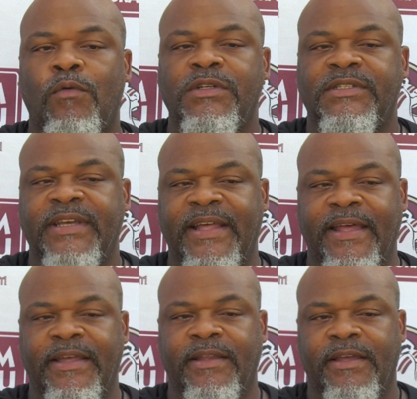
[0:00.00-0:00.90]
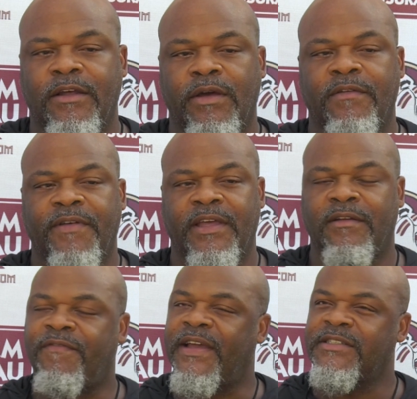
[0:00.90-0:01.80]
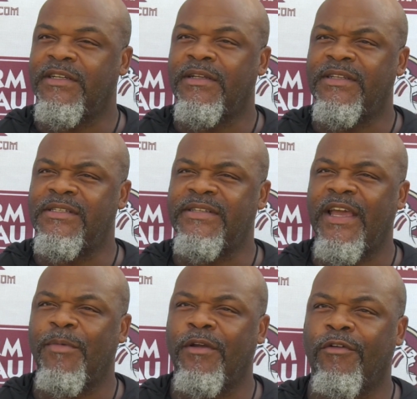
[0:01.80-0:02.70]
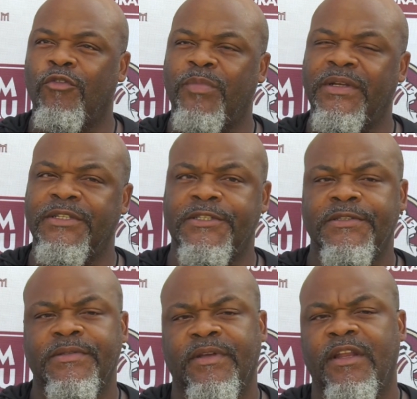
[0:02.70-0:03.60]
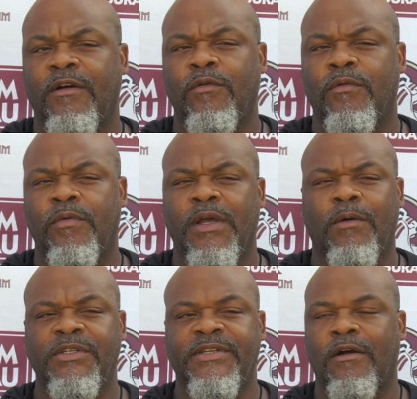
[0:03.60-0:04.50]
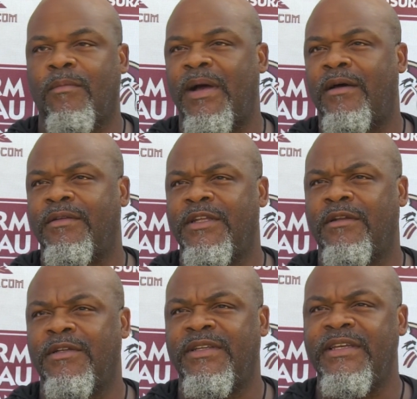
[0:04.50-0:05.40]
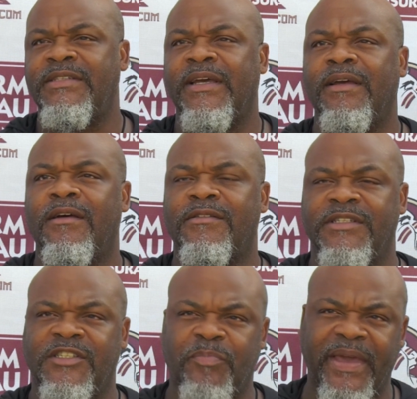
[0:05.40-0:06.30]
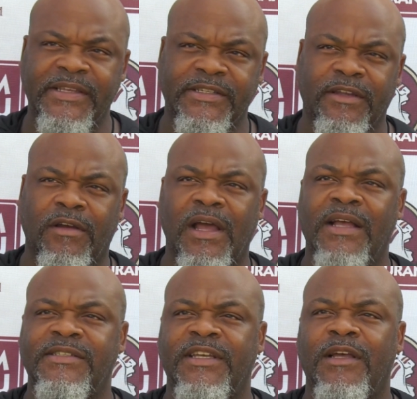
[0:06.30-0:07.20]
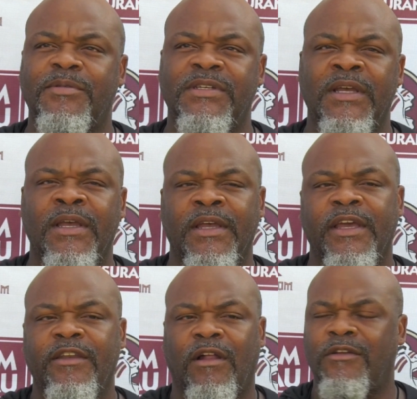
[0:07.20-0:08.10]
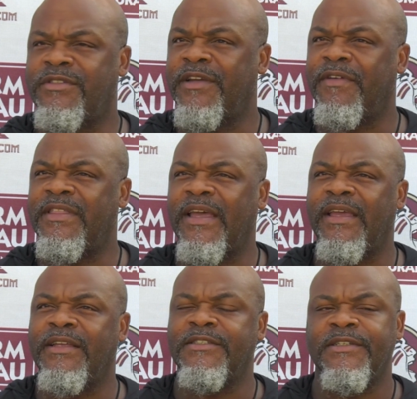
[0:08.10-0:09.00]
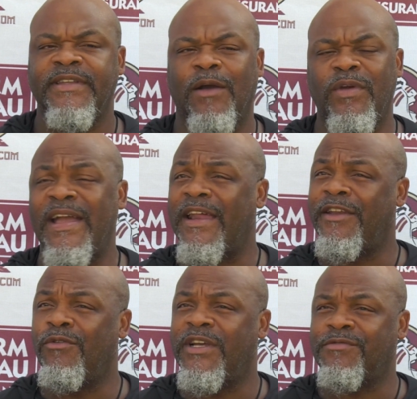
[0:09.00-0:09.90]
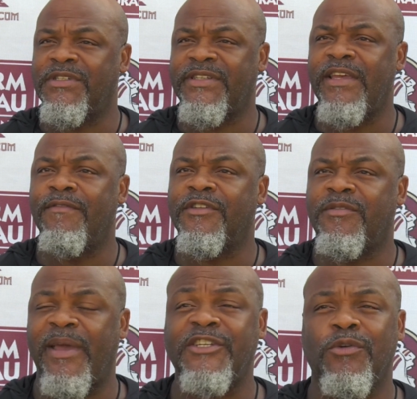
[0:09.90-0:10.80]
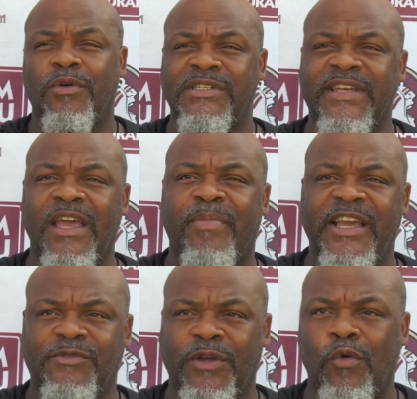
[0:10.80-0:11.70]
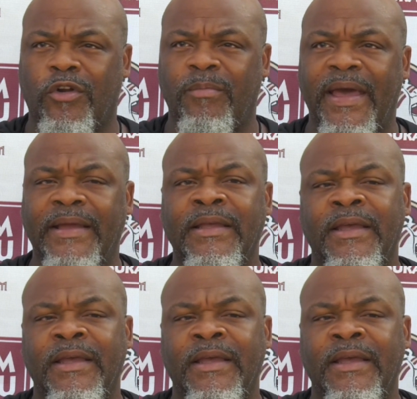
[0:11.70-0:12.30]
I wouldn't say that, you know, it affects the segment group, because, you know, we always talk about, you know, the details and spacing on concepts, you know, all those different things that we got to do as receivers to make sure we're on the same page with the quarterback.